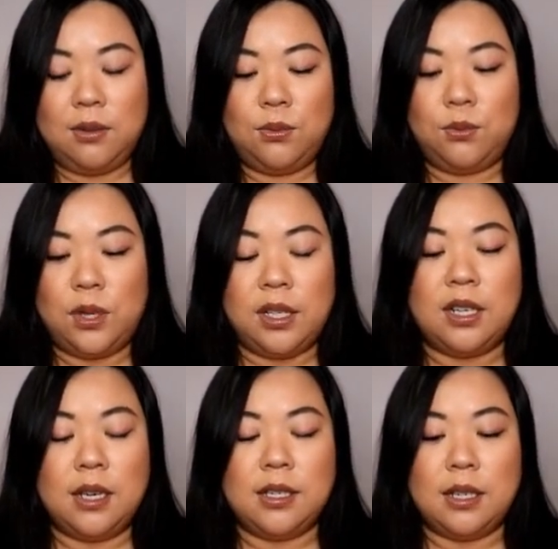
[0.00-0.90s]
really
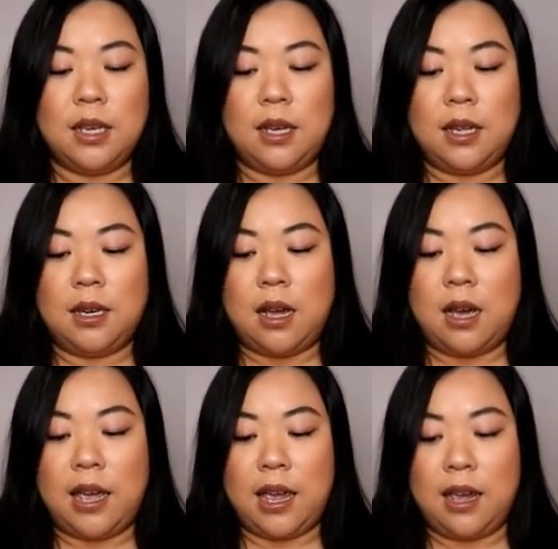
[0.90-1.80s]
nicely, and
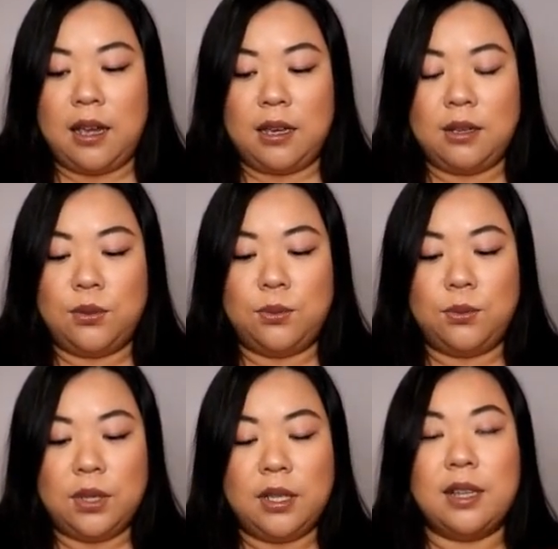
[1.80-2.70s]
I
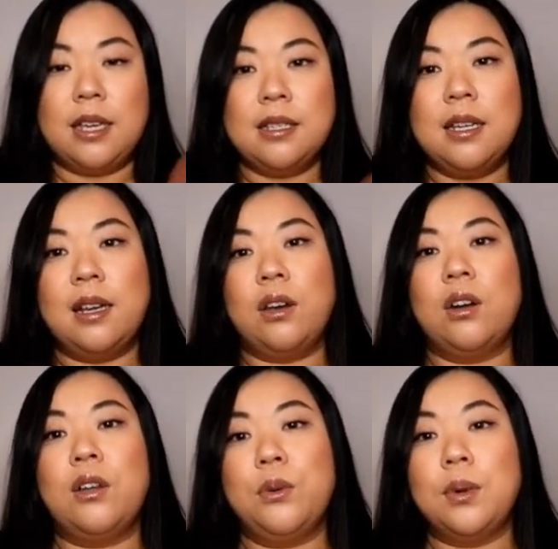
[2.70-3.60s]
really liked it, and I got
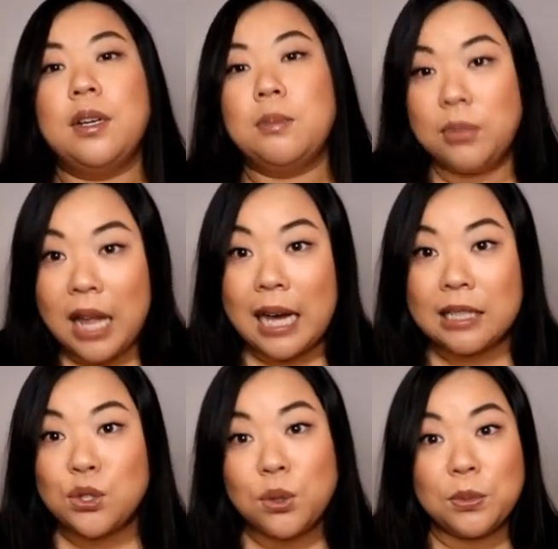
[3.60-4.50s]
another one in
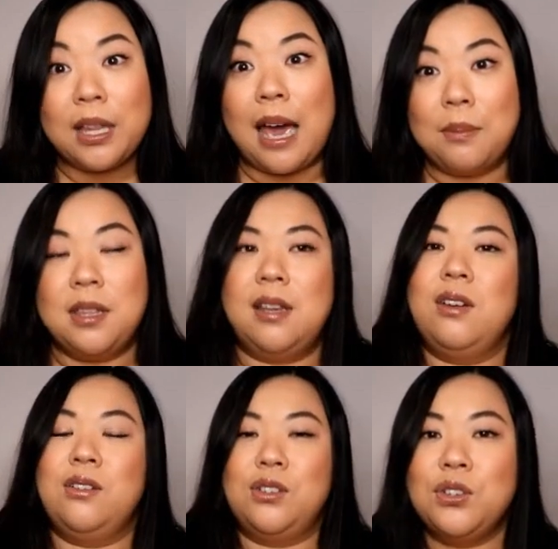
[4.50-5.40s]
black, so I'm really happy that I
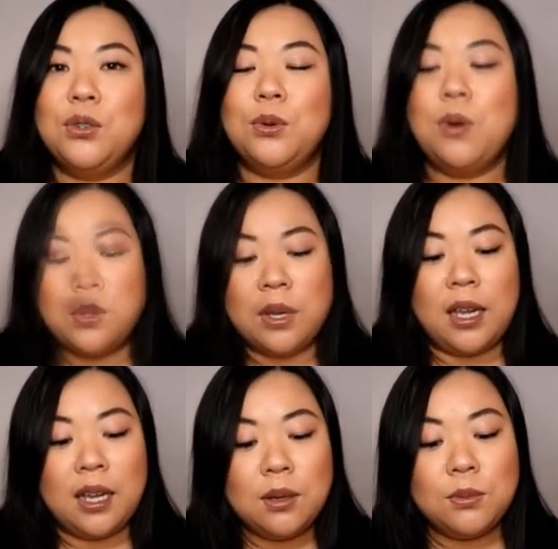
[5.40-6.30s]
got 2. So
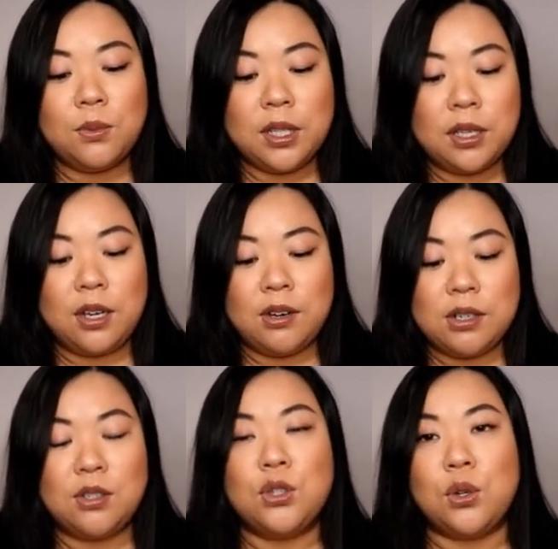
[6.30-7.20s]
I am really
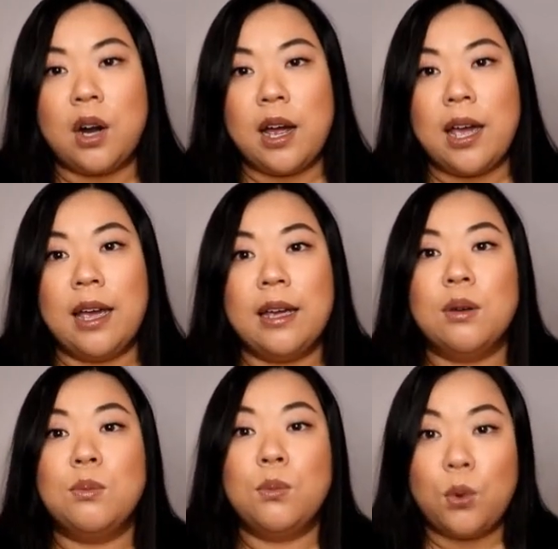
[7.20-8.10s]
curious to try
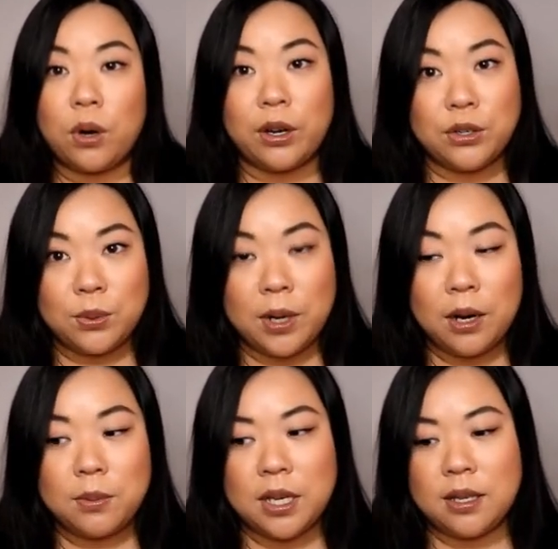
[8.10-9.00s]
more
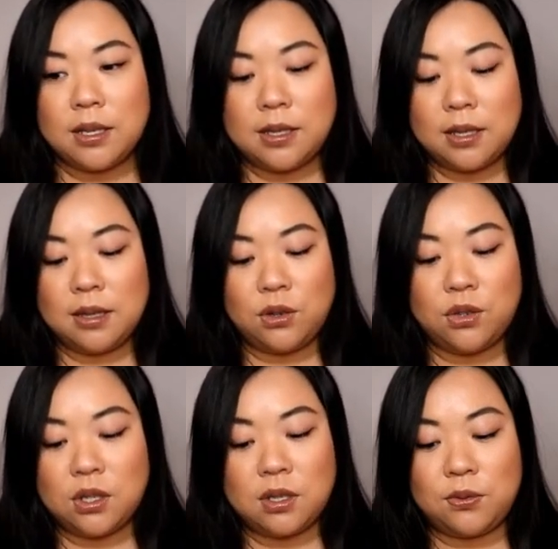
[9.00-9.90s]
underwear because they're
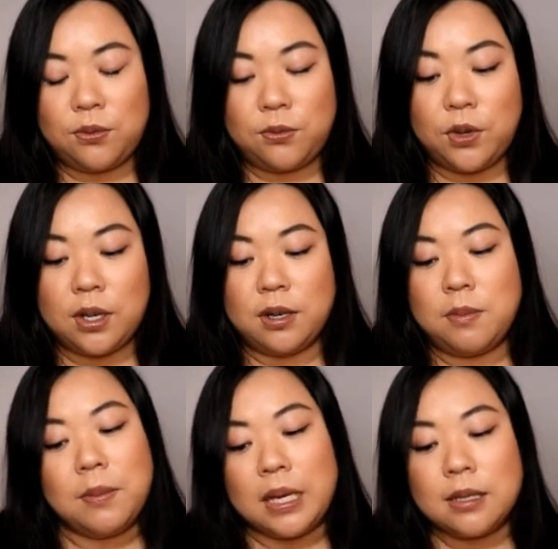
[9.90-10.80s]
just friggin'
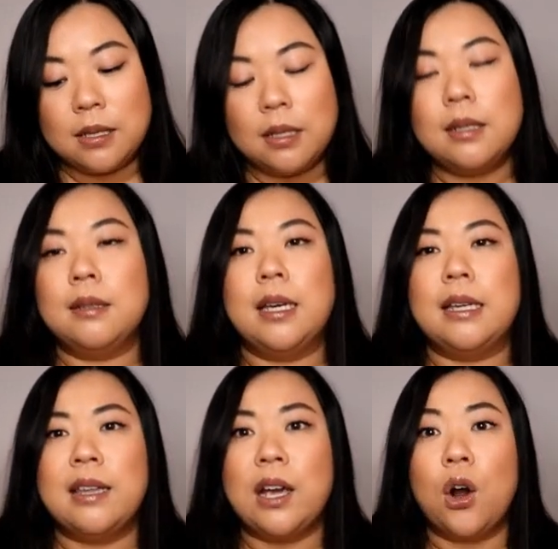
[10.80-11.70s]
amazing, and
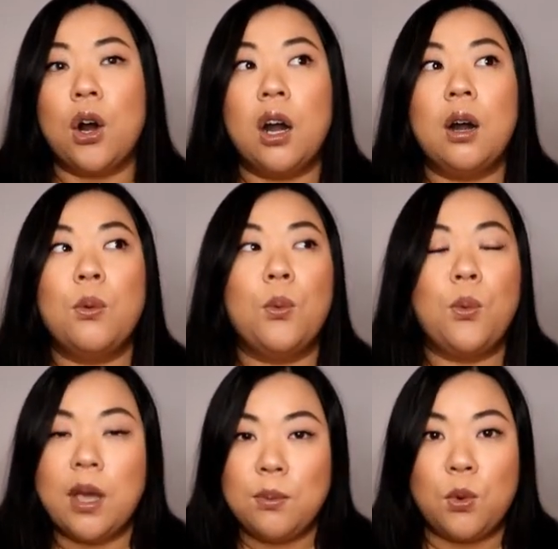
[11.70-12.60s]
like they are
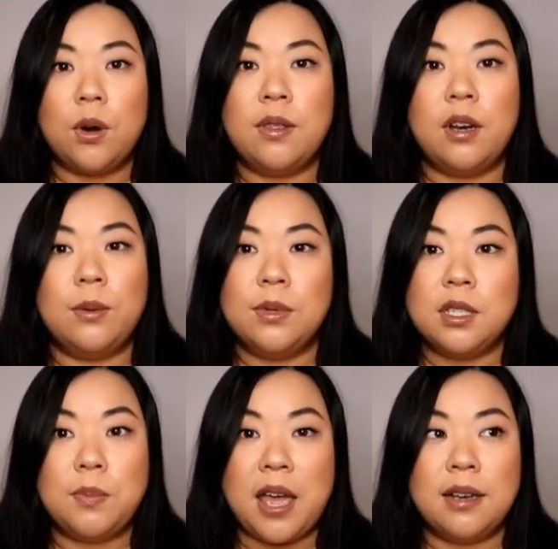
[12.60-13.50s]
way more than I would
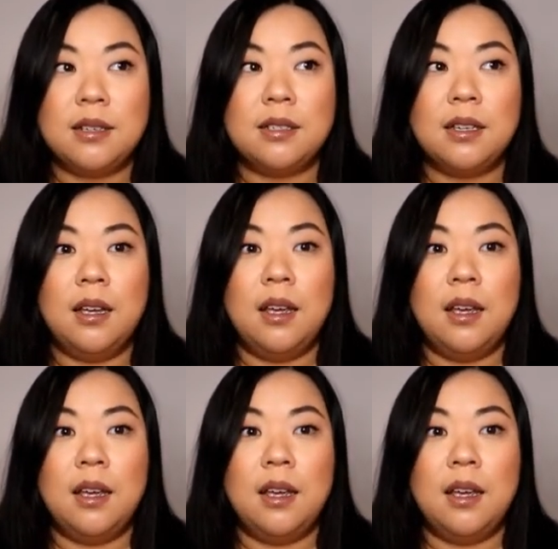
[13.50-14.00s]
spend